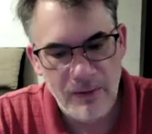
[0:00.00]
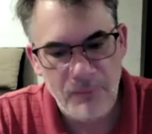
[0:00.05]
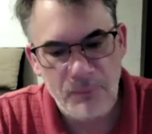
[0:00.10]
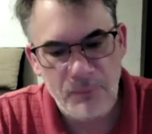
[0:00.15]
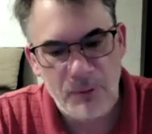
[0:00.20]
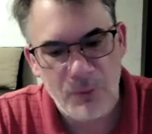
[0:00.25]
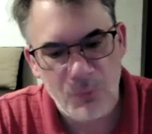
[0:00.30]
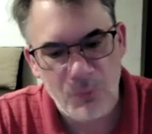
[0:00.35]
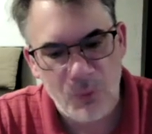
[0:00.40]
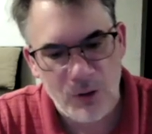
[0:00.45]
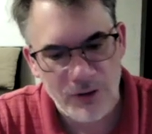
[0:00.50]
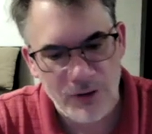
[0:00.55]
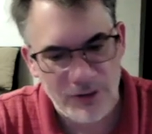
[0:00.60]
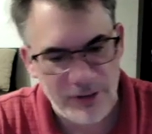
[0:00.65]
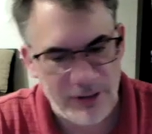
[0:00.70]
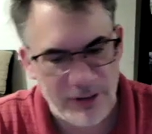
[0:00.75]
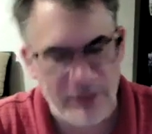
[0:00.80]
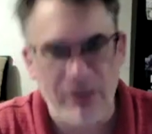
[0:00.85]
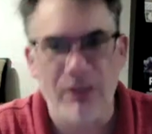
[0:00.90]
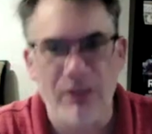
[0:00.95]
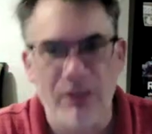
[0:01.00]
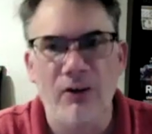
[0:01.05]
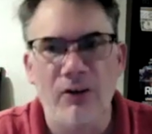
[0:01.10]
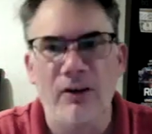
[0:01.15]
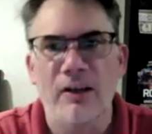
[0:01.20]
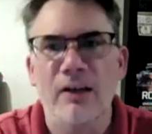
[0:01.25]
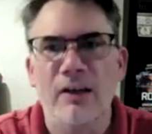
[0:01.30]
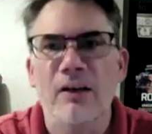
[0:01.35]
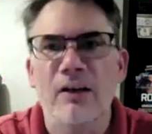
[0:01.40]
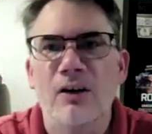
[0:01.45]
But wasn't there a
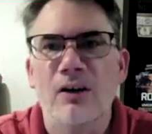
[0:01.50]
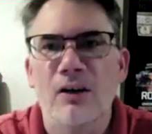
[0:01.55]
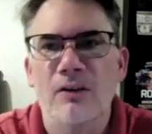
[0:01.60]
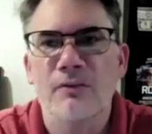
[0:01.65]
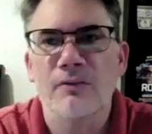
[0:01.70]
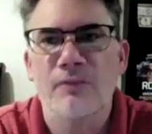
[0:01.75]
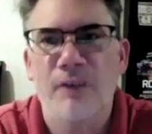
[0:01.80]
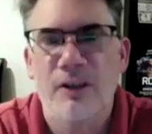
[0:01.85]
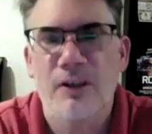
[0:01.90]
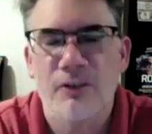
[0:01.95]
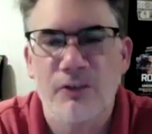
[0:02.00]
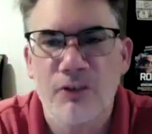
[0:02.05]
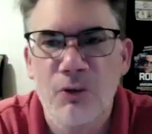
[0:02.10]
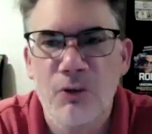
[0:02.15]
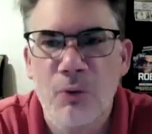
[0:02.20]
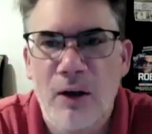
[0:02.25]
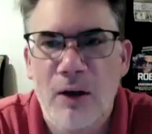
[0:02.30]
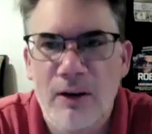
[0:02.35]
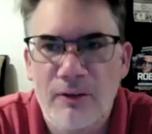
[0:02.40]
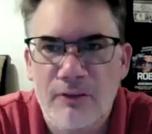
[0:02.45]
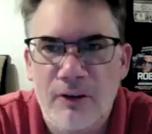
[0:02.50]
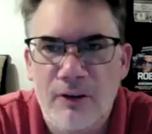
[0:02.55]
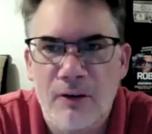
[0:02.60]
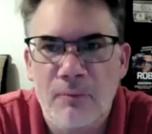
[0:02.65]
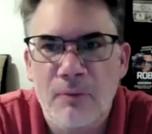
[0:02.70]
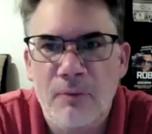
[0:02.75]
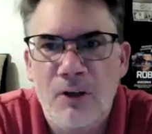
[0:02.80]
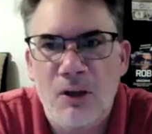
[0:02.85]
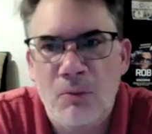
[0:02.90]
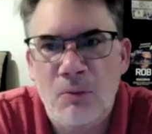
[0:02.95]
learning curve cuz you went
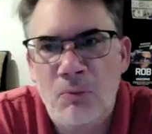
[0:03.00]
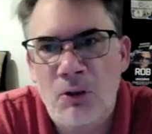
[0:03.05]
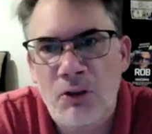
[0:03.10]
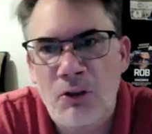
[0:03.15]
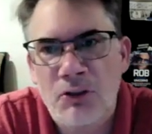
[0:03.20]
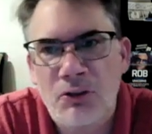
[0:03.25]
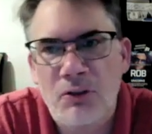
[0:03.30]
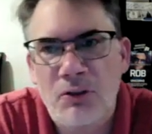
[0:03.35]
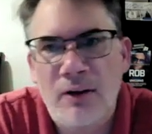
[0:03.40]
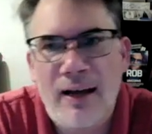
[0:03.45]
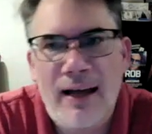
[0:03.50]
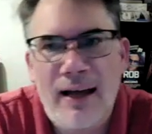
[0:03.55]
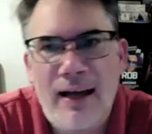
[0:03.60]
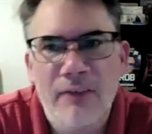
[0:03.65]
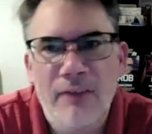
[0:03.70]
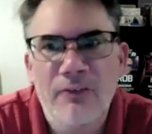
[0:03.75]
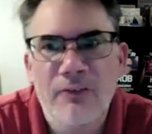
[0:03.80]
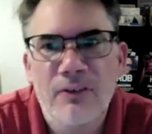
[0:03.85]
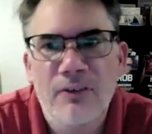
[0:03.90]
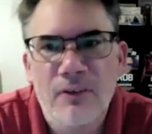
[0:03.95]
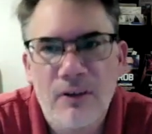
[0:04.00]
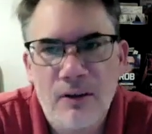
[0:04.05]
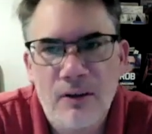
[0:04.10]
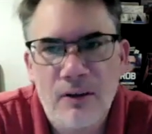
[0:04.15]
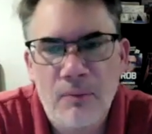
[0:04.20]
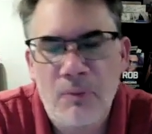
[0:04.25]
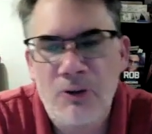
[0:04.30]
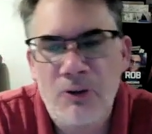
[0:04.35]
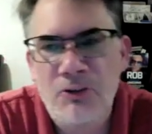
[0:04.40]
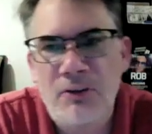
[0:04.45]
from commercial ads,
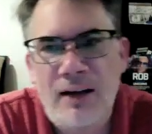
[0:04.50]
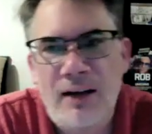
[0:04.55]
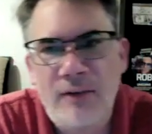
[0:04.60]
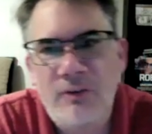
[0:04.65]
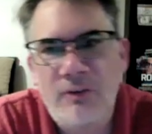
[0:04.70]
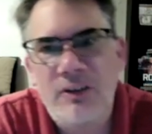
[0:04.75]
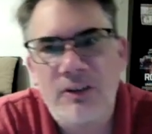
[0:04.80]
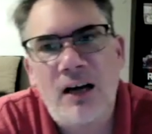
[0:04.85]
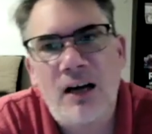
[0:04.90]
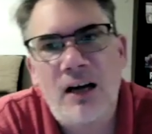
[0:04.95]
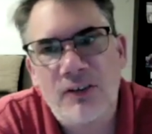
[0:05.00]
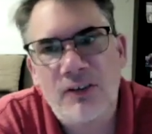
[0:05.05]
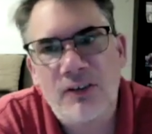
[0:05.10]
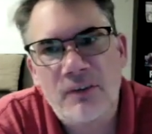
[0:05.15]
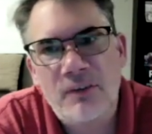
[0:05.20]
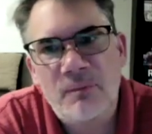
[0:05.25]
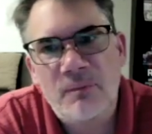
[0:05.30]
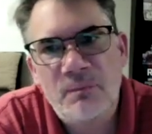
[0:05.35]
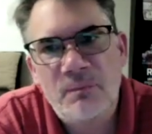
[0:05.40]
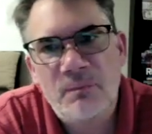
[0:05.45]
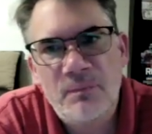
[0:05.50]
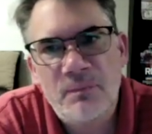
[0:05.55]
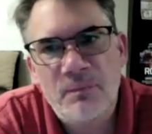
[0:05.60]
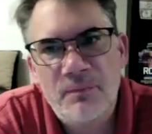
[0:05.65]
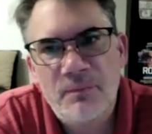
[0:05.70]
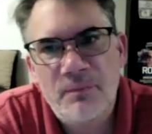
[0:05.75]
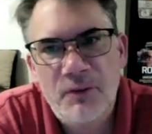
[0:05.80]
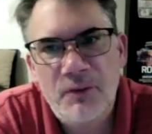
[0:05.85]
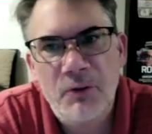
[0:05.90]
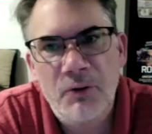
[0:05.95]
commercial advertising
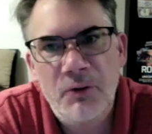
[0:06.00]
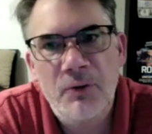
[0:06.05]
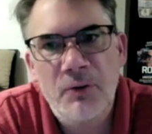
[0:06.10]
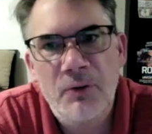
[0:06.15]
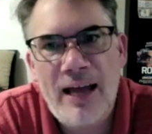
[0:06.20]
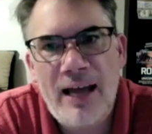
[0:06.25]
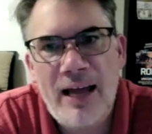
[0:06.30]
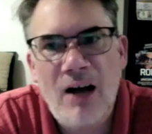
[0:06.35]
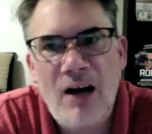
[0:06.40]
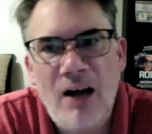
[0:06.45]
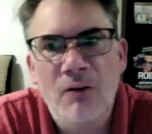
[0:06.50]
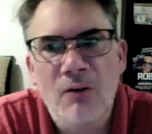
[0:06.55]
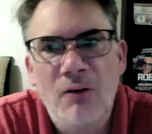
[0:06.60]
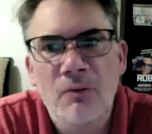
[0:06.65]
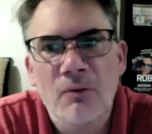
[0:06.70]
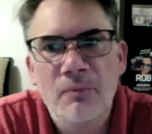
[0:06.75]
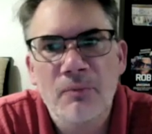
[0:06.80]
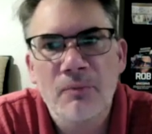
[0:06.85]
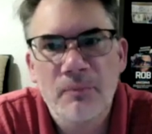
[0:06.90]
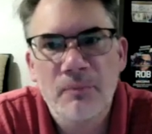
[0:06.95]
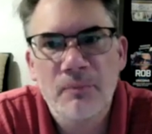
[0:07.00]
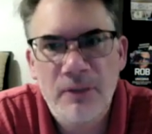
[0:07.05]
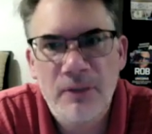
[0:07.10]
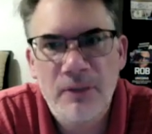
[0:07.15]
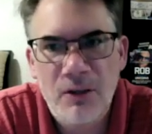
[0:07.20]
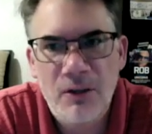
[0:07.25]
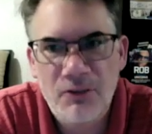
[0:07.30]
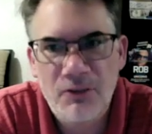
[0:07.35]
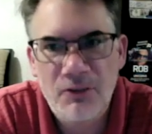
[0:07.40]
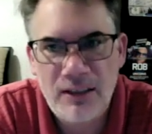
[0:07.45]
to now, you
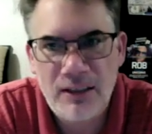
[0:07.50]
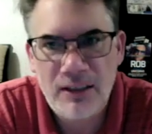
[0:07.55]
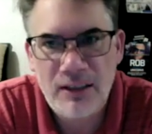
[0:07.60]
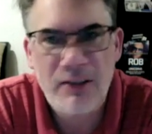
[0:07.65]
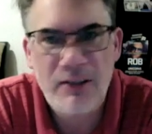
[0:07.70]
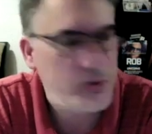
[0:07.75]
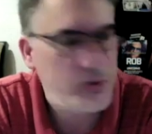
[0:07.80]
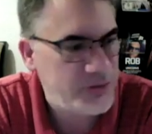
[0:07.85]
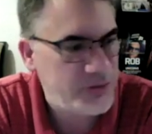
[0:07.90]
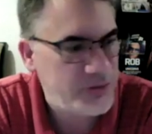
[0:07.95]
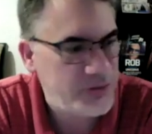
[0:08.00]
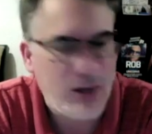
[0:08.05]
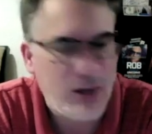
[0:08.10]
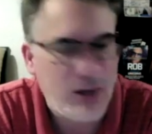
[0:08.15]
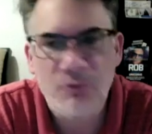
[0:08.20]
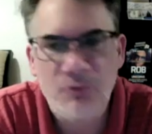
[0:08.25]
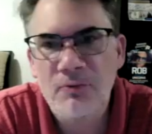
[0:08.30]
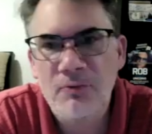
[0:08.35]
know, selling yourself